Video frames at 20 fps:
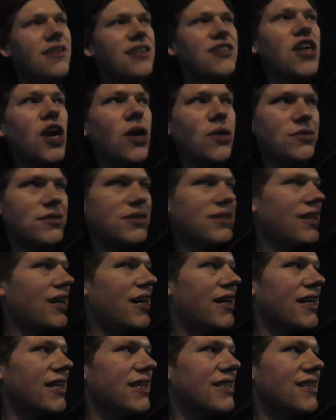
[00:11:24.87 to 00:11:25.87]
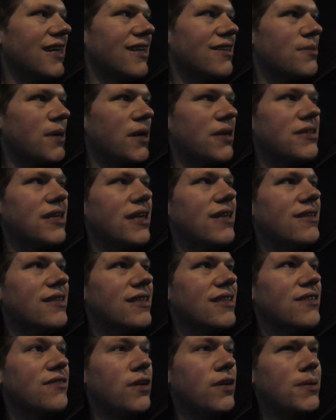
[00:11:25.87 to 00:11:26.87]
It's cold, and I need to get into my hotel. I
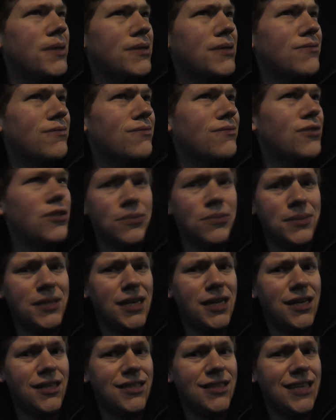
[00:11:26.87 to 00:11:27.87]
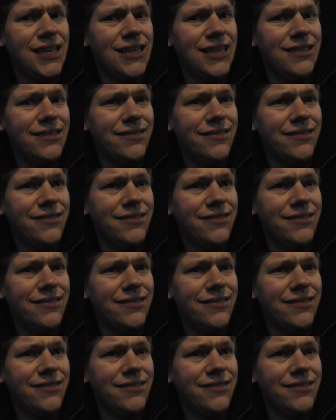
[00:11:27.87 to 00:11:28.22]
need to find my room card key.